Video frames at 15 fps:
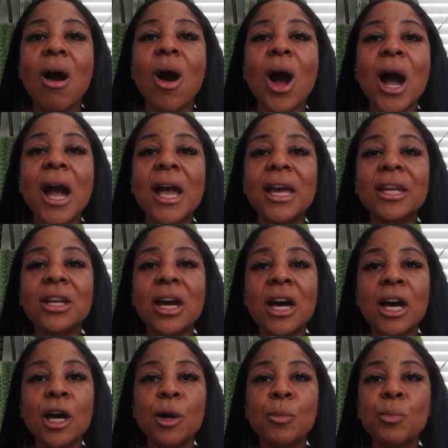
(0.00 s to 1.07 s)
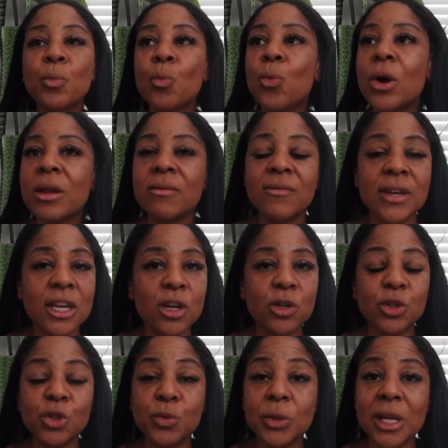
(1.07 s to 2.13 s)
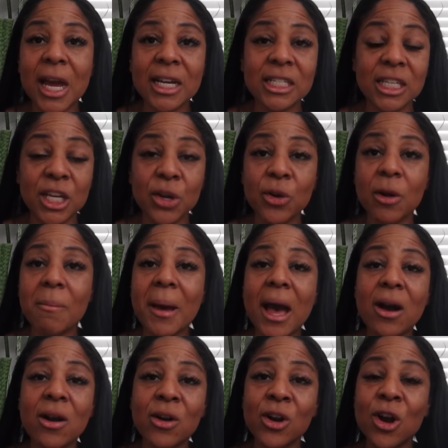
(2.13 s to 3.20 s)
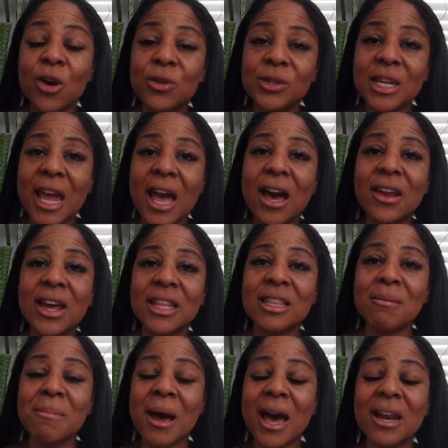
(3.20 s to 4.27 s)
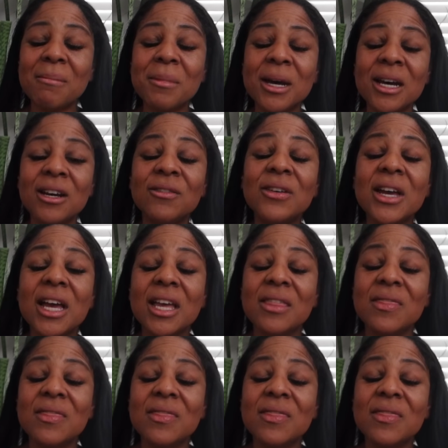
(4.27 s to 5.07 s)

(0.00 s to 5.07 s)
on what videos you would like to hear about, go down at the bottom of